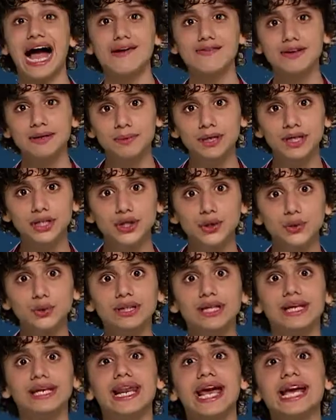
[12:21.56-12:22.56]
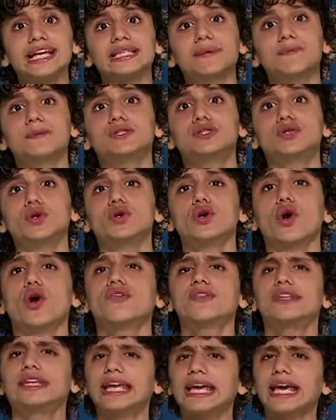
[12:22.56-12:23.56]
I will meet you in the next episode
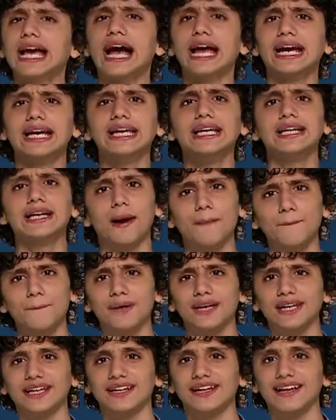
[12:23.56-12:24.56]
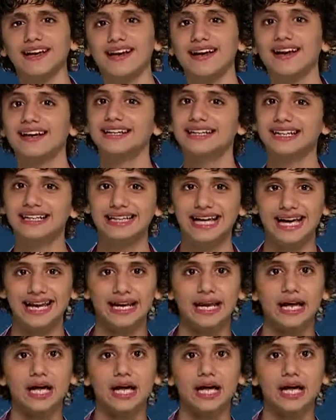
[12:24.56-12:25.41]
of KID Company. Till then,